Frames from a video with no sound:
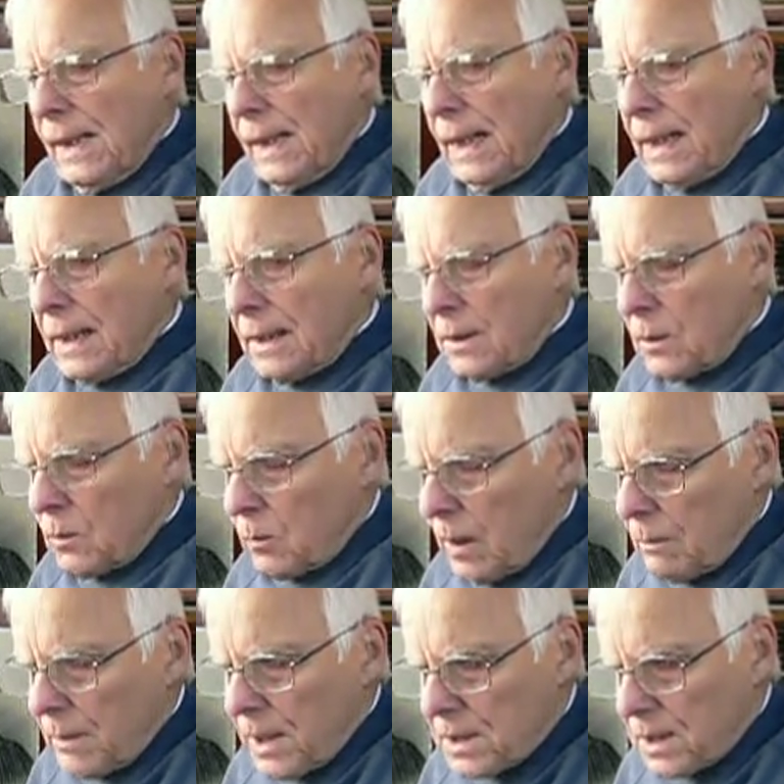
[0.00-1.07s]
And
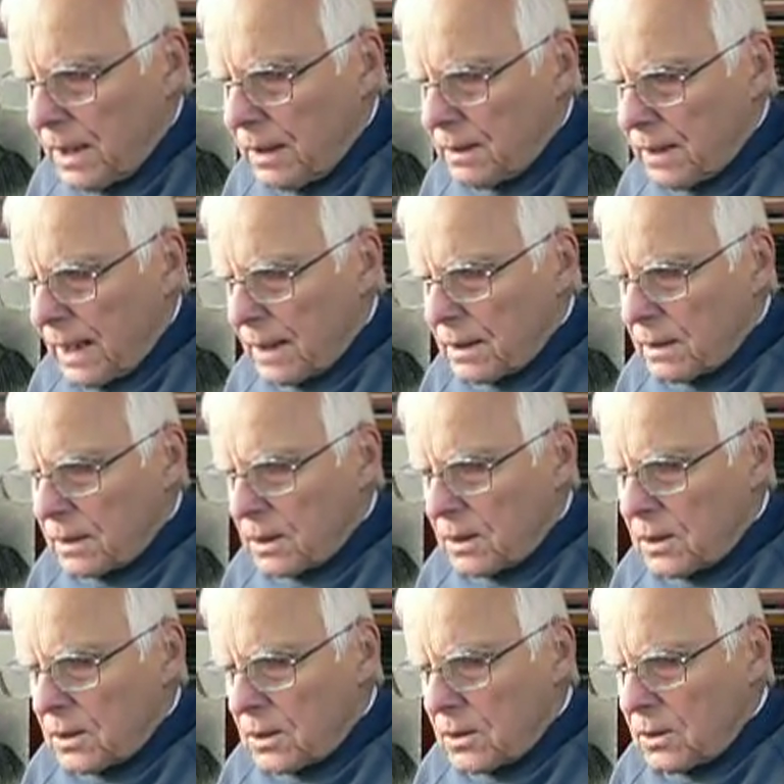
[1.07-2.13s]
when we sing that
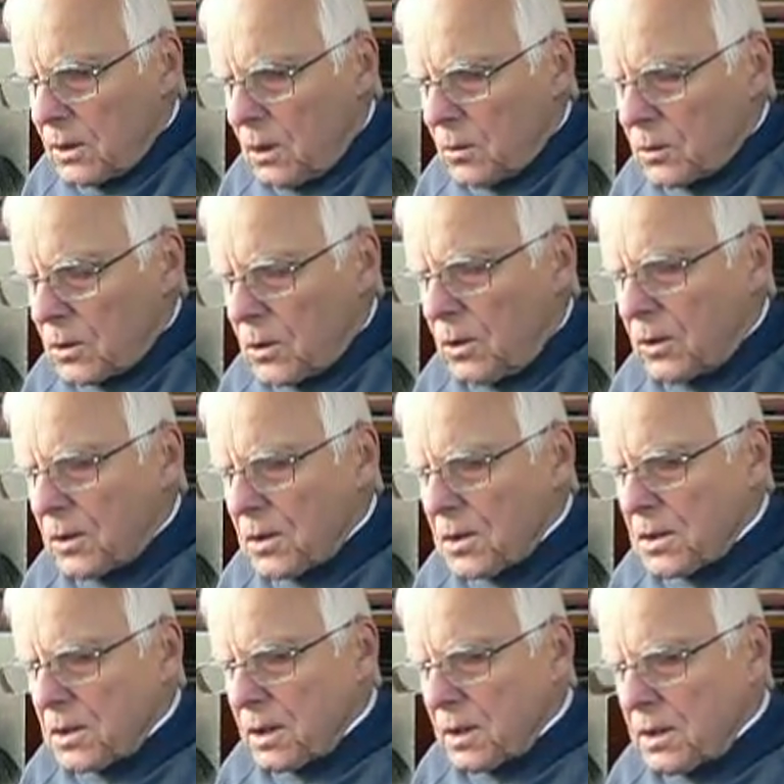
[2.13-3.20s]
uh, old chorus,
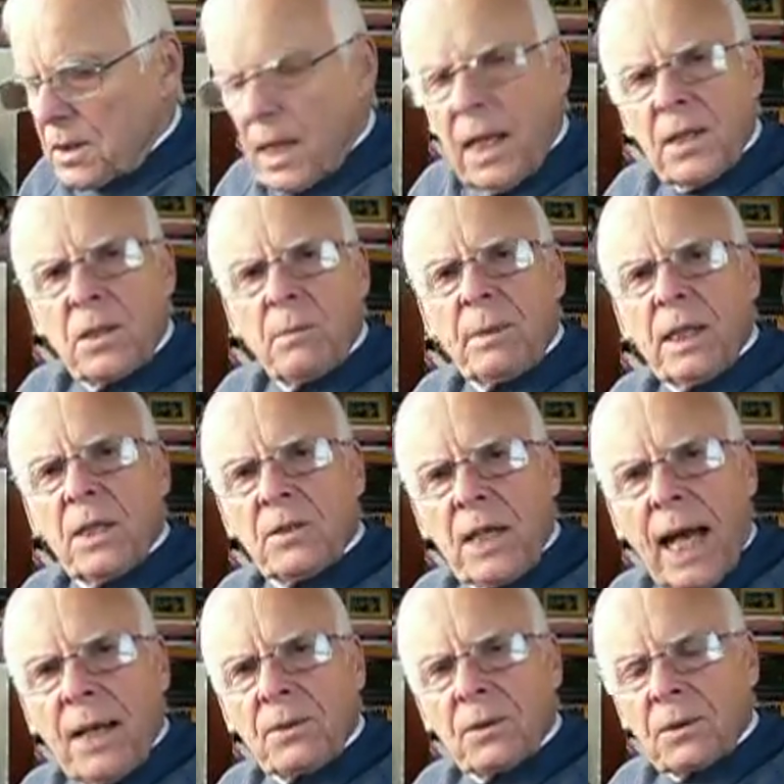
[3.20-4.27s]
uh, dare to be a
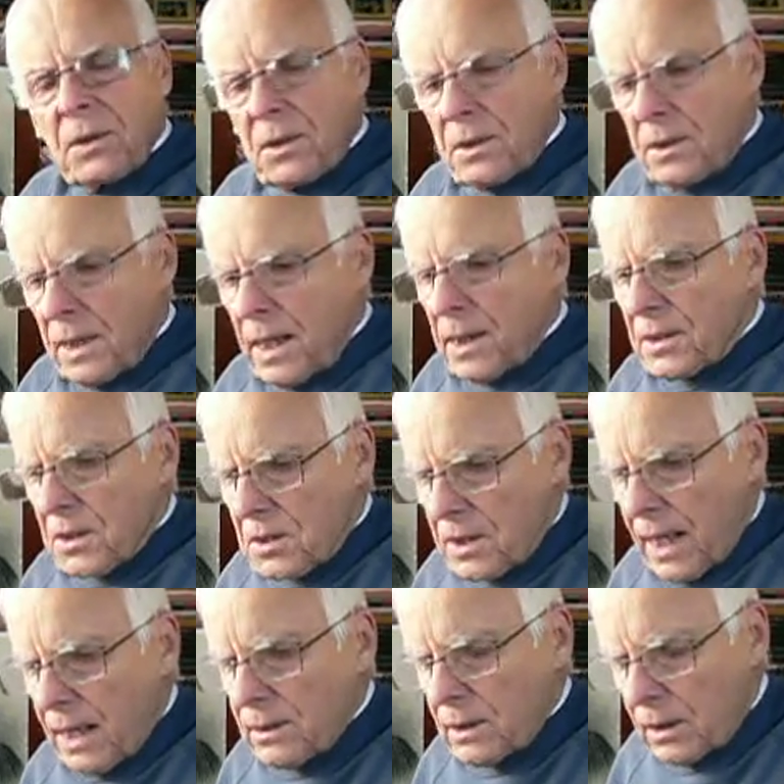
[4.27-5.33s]
Daniel, dare to
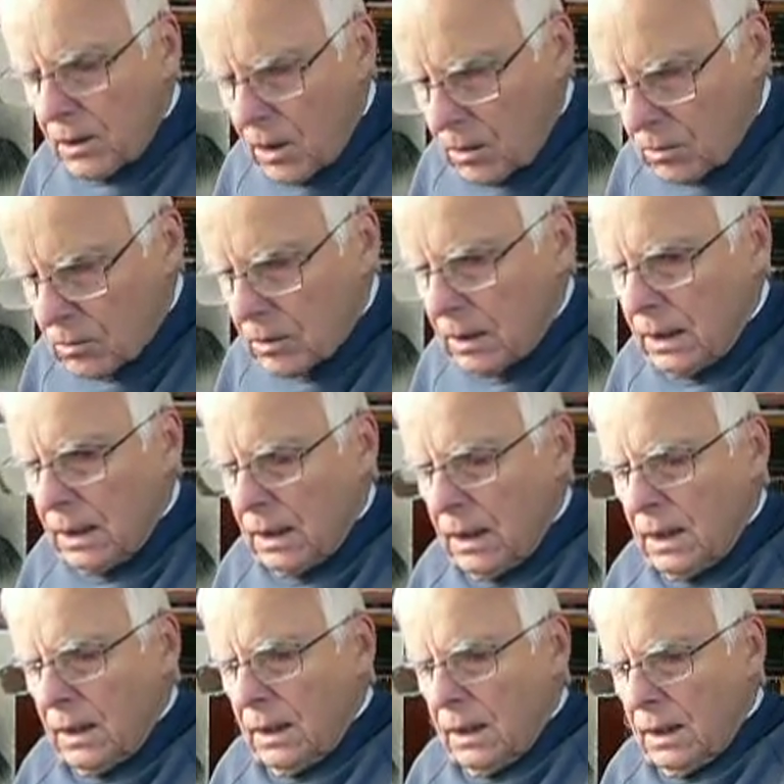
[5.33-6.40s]
stand alone,
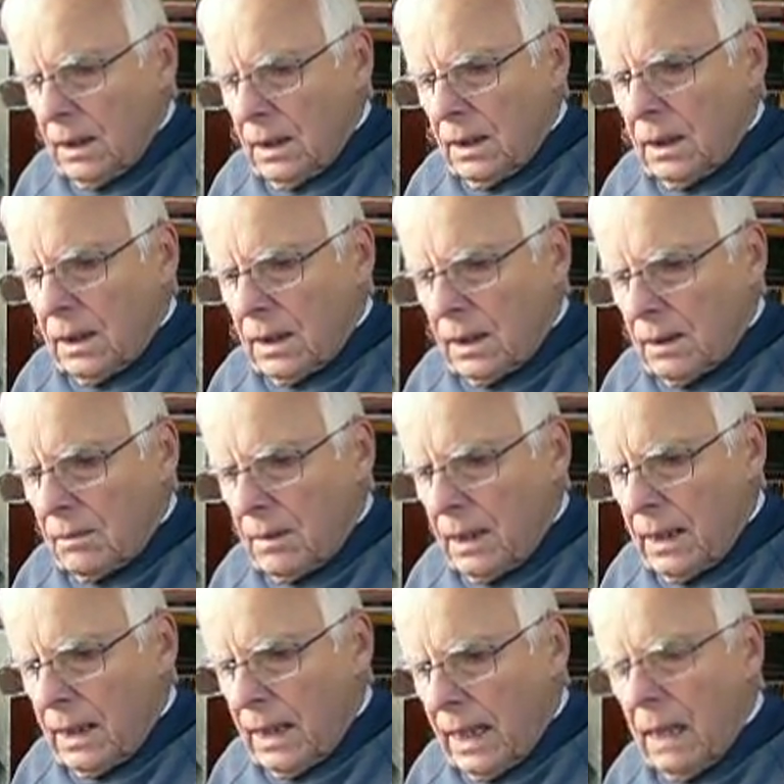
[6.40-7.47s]
uh,
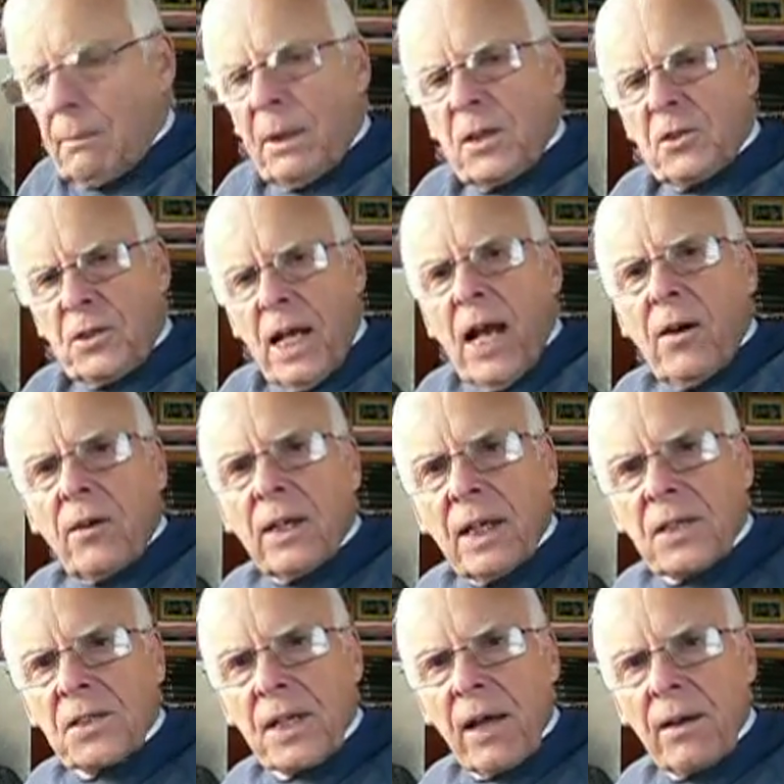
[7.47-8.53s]
how much daring
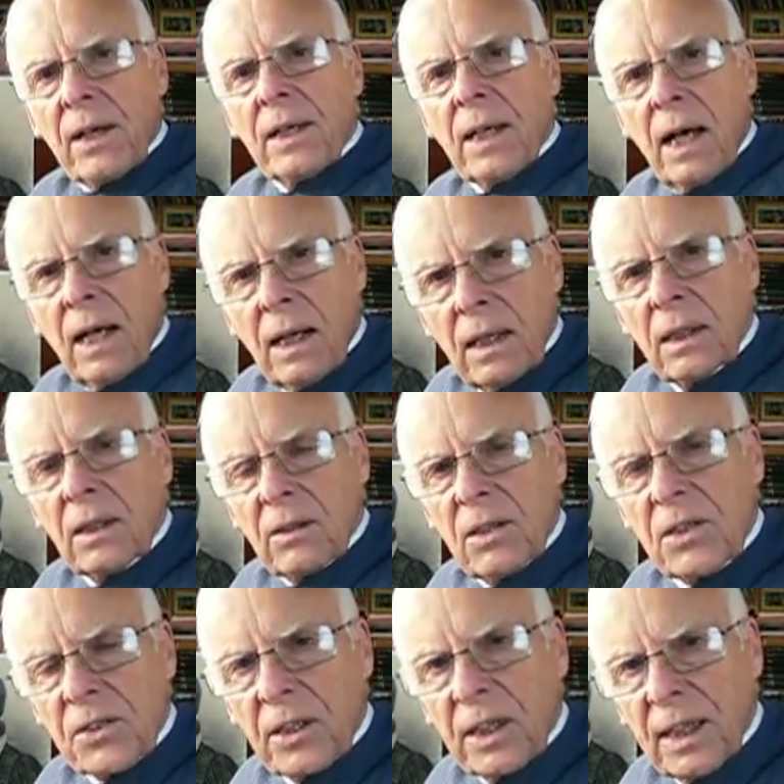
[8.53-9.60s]
is there in our
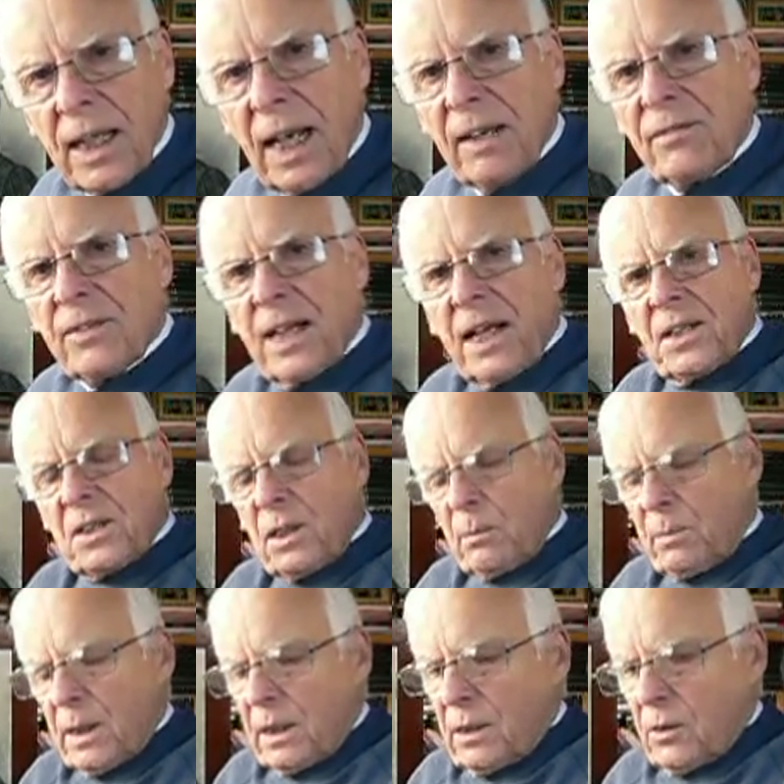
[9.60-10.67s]
Christian lives? That's the
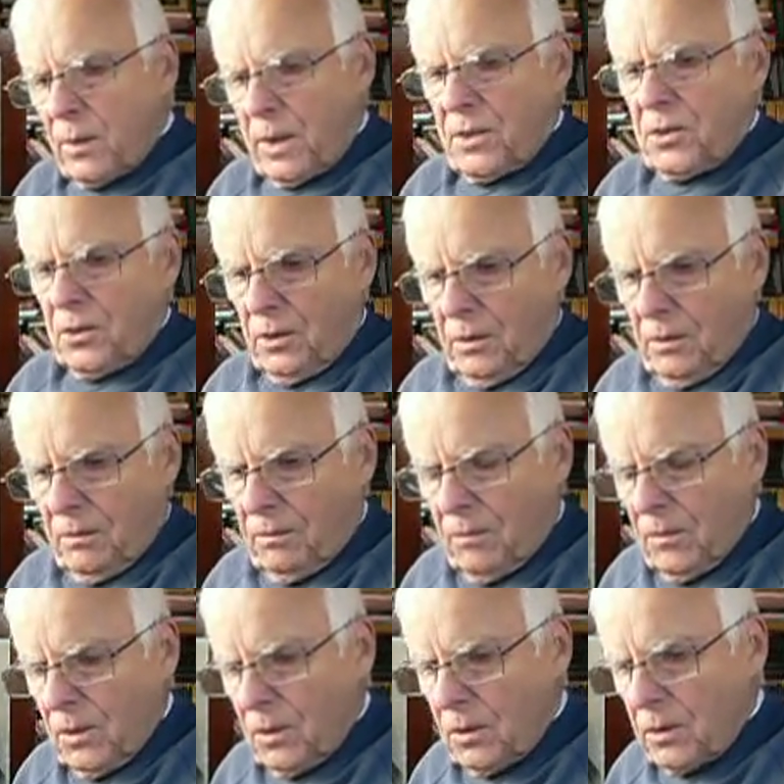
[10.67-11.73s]
big question.
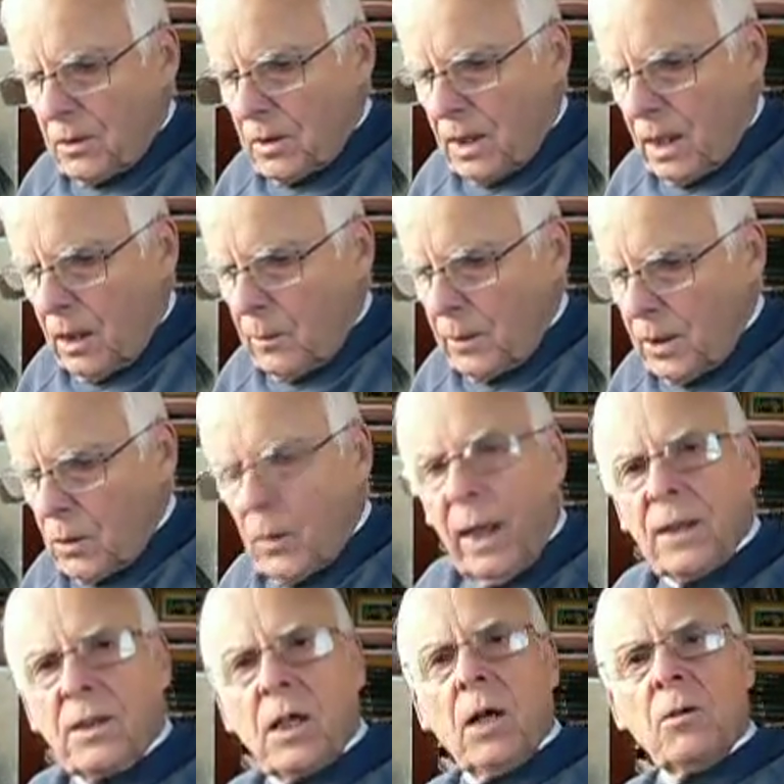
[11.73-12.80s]
Or are we
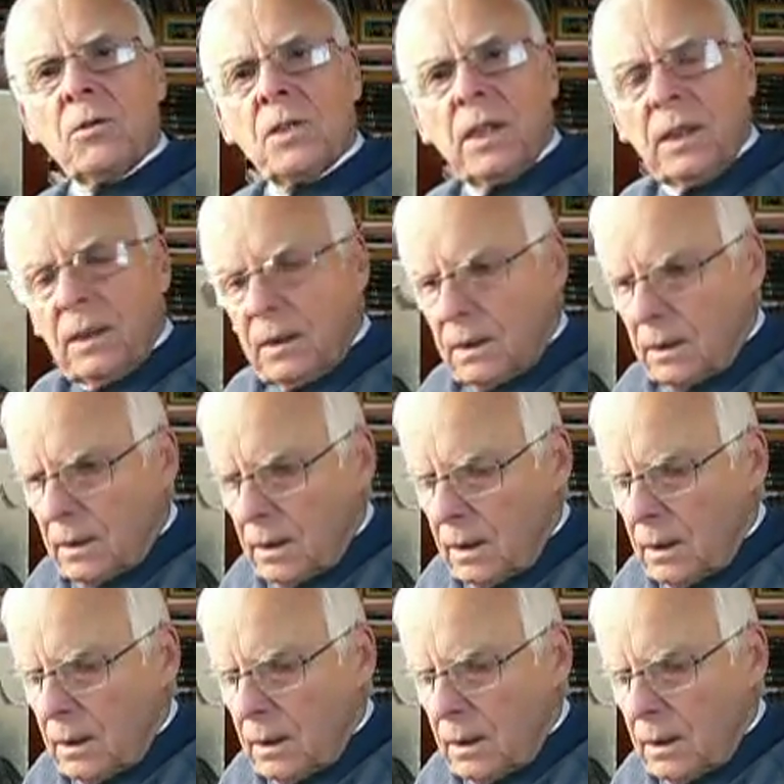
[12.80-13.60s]
quite cozy and